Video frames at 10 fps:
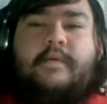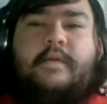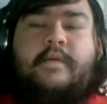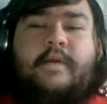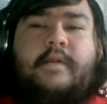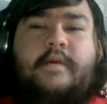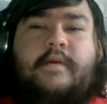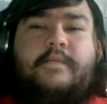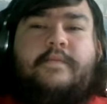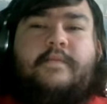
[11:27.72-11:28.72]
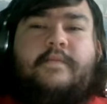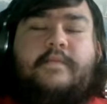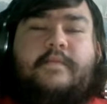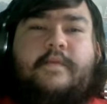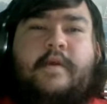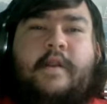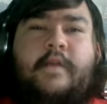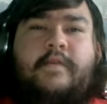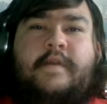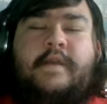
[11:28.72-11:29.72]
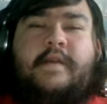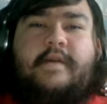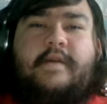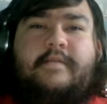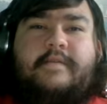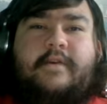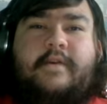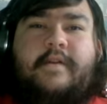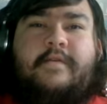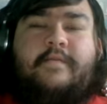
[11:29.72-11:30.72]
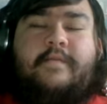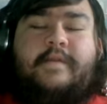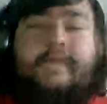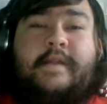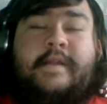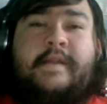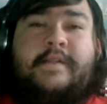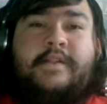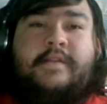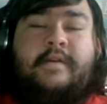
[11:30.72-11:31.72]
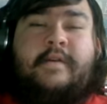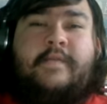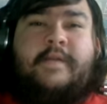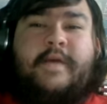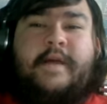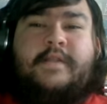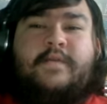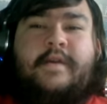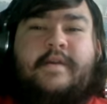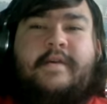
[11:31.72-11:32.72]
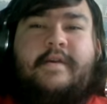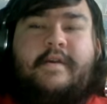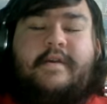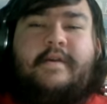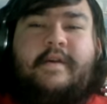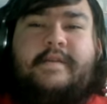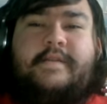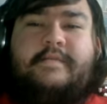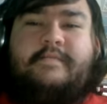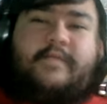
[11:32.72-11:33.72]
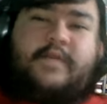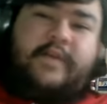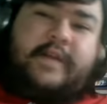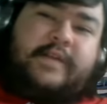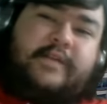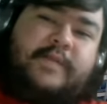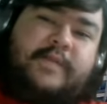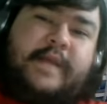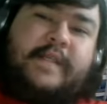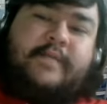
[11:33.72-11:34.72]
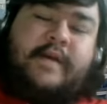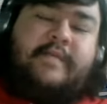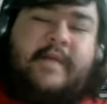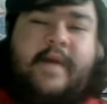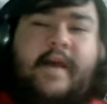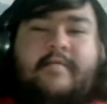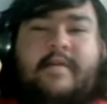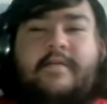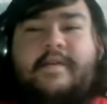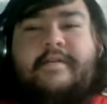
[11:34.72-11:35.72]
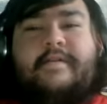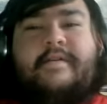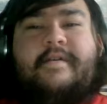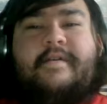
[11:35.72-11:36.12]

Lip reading: and then another league that just started up this past week, as which finally sort of explains my background here,